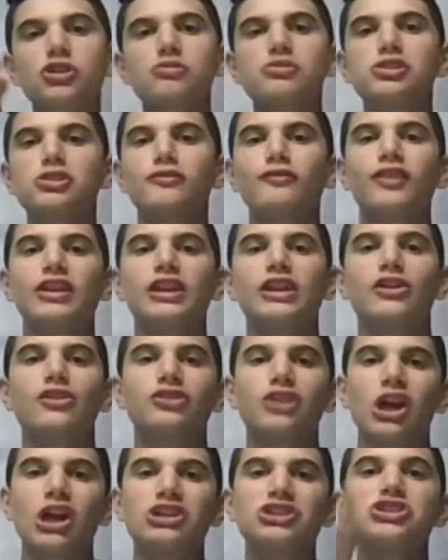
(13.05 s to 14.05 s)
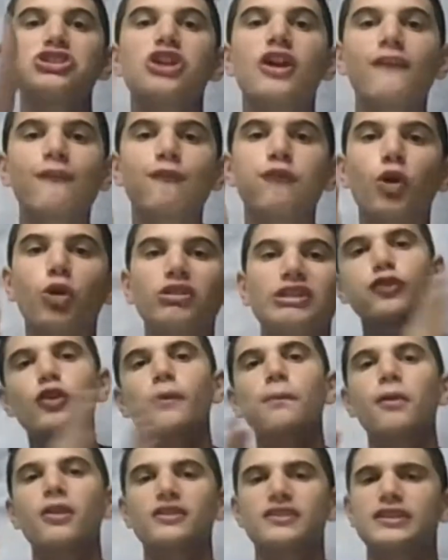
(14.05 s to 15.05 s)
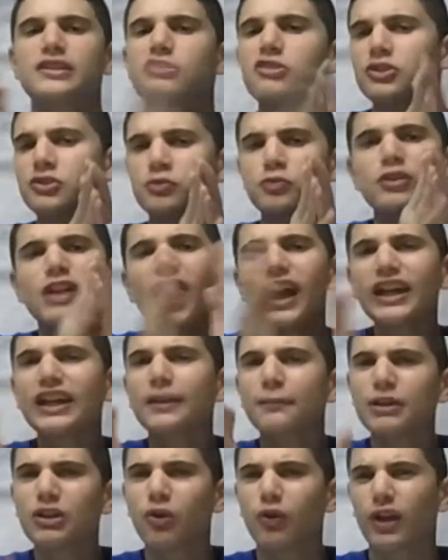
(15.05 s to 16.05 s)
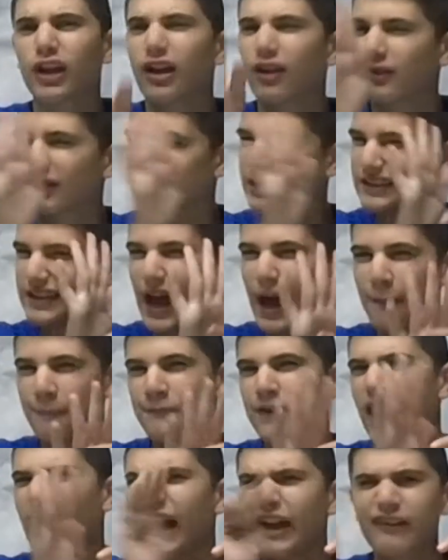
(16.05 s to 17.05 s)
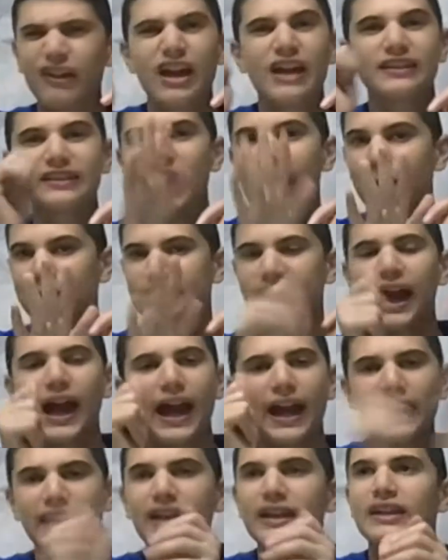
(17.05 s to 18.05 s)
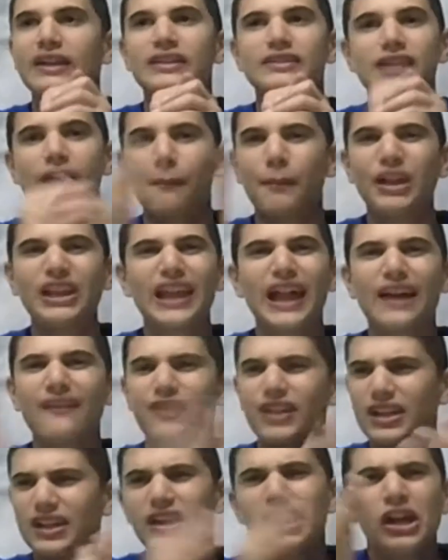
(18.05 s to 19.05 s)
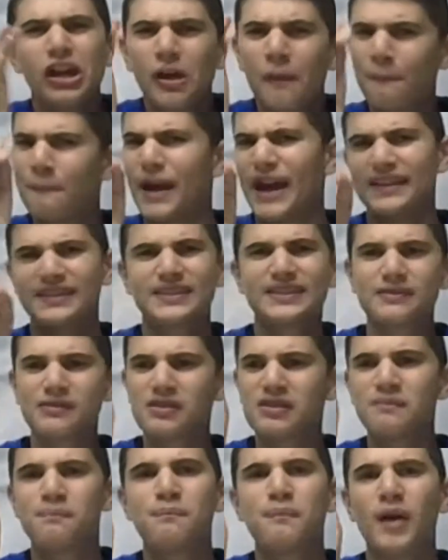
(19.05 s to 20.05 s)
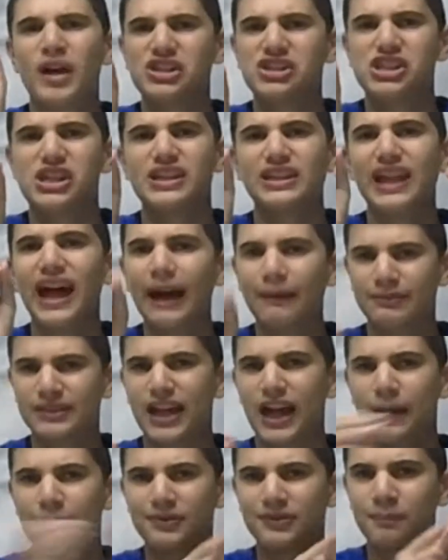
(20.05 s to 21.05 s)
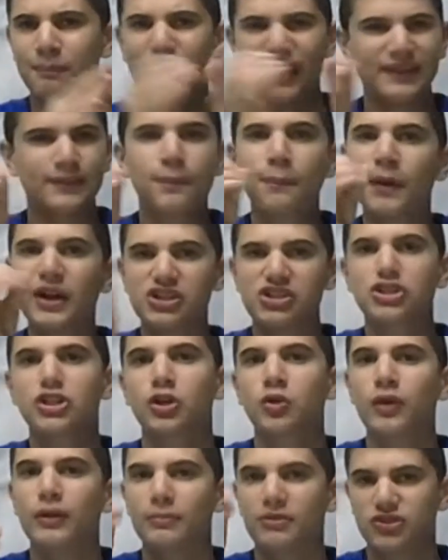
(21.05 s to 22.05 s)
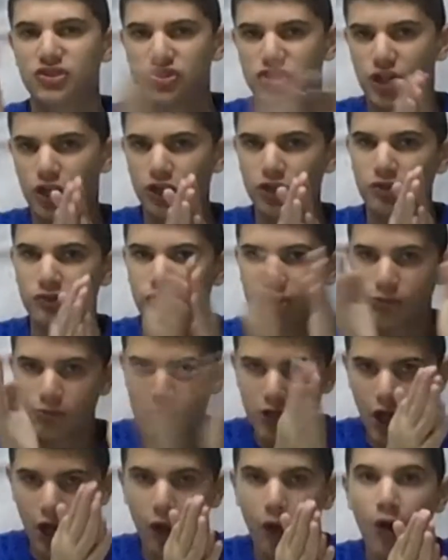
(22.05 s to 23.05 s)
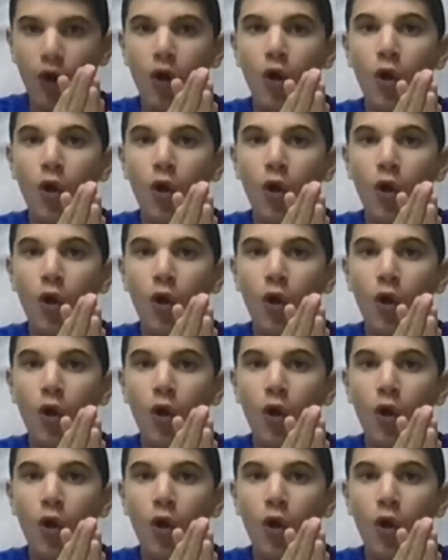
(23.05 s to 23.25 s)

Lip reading: YouTube videos to their fullest. 4-part series, we're not going to be going over the top 5, top 10, top 11, best budget laptops, best budget equipment to start YouTube. No.